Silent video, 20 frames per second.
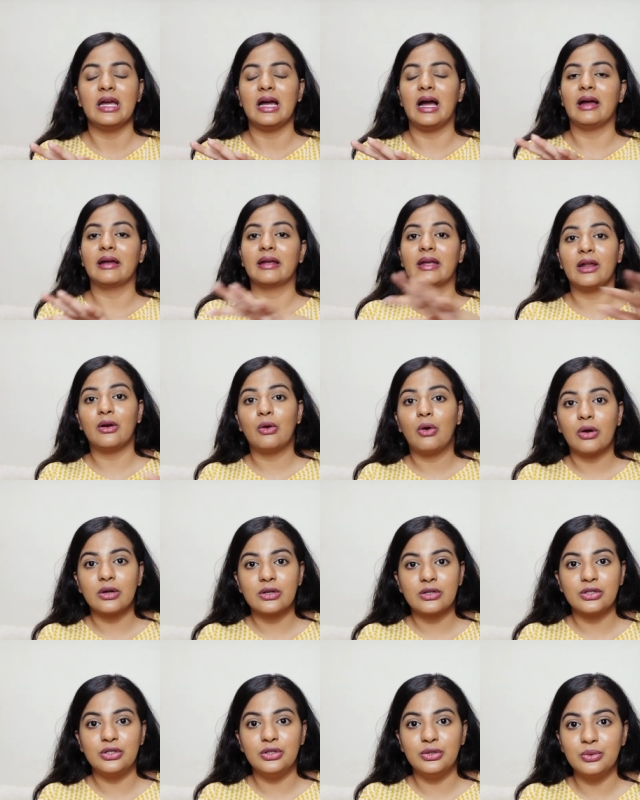I
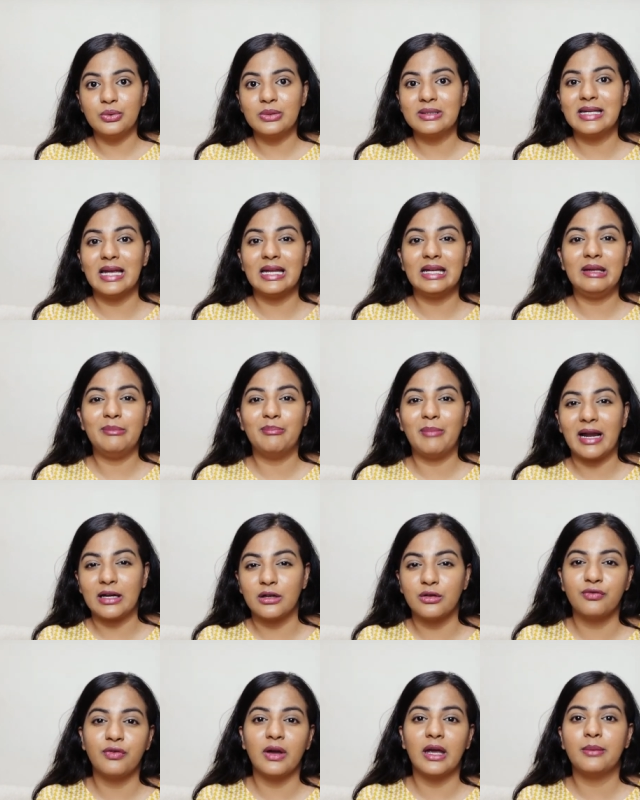cannot use any
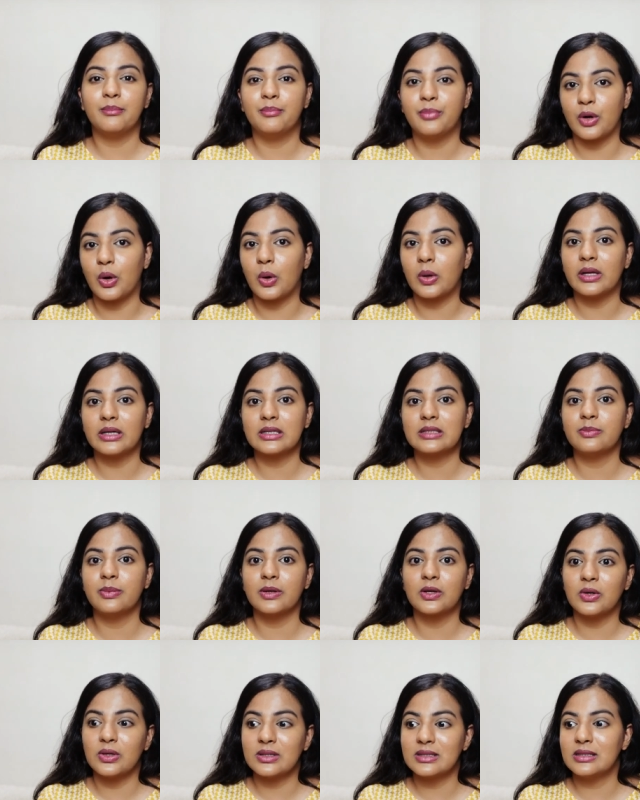mattifying products
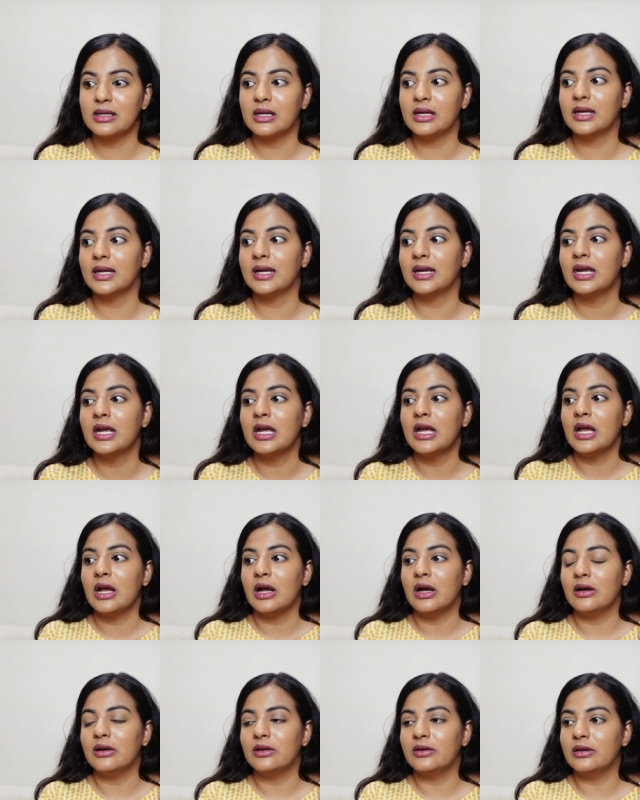because they
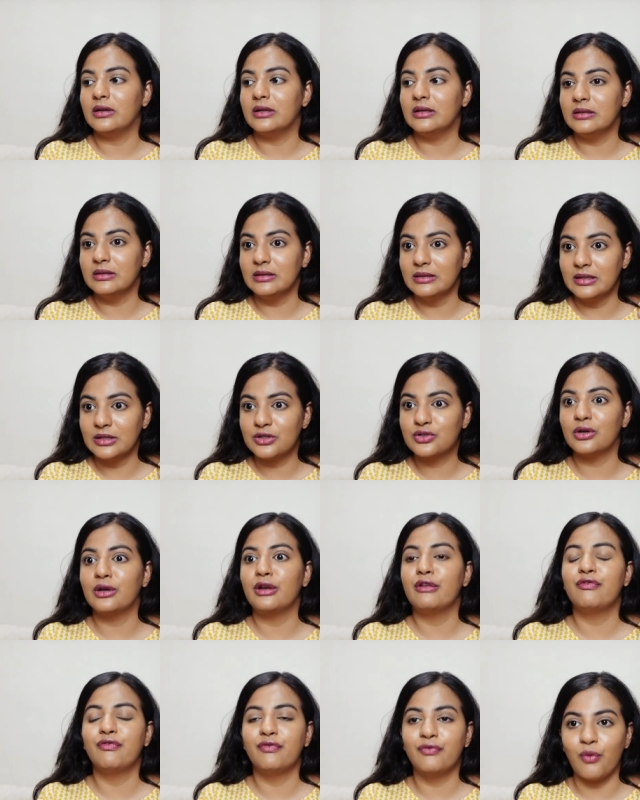uh,
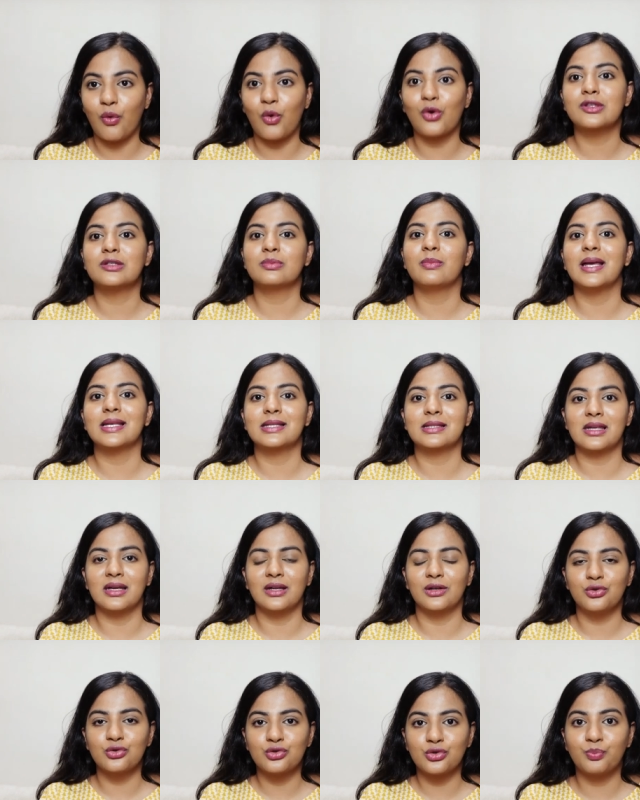literally force my
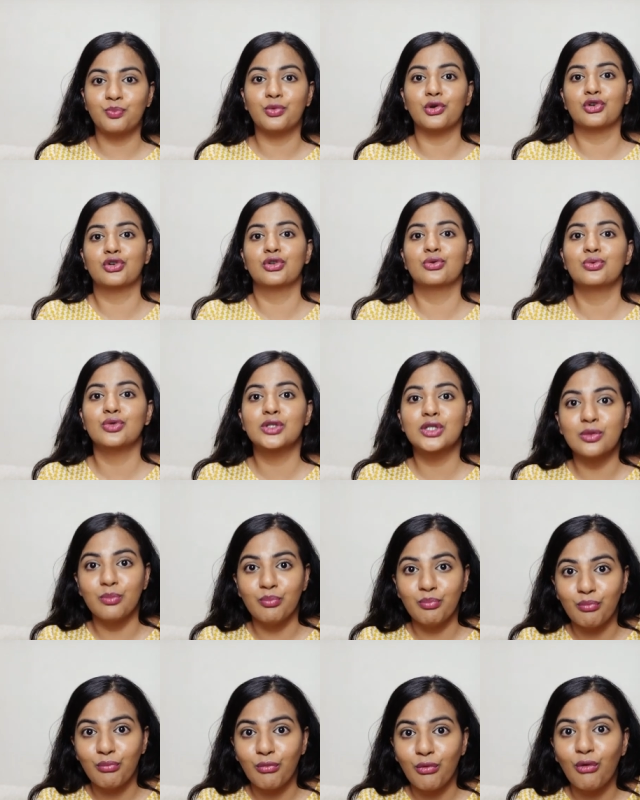skin to produce
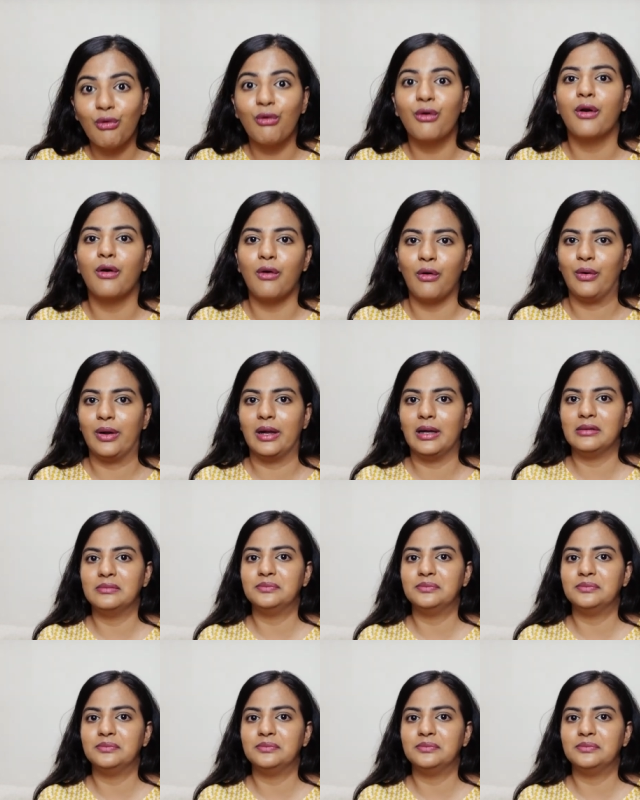more oil.